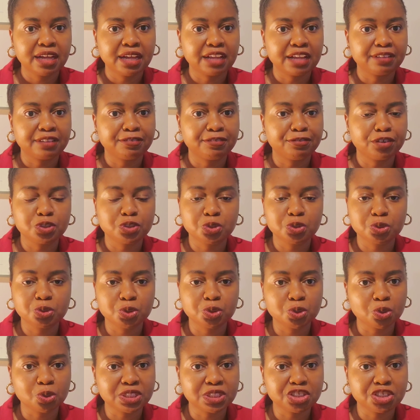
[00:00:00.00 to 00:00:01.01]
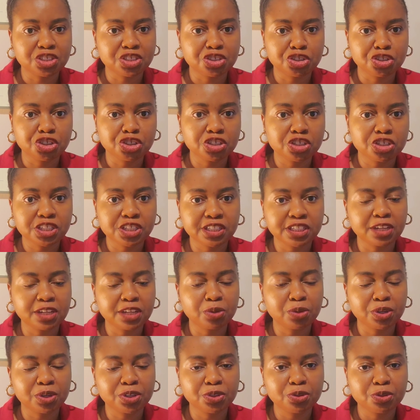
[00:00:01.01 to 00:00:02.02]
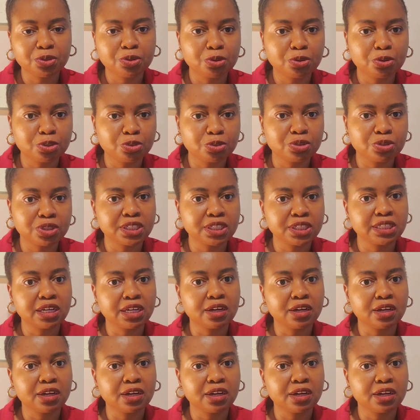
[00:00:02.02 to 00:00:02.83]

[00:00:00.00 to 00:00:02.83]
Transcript: At first you saw discharge, and then when you go to the